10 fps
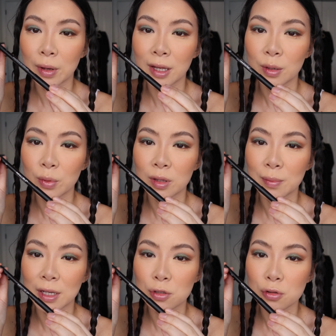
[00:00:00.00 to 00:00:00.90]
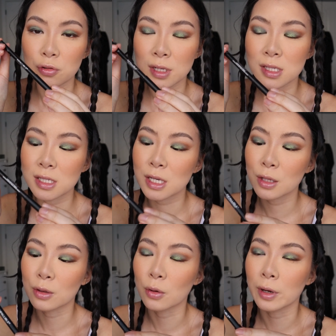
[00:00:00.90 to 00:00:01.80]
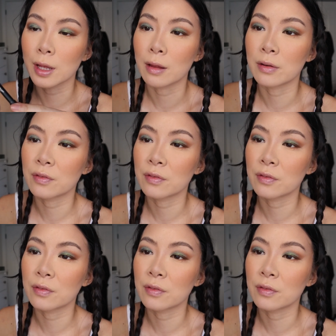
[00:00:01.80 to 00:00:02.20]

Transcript: Going in with my trusty L'Oreal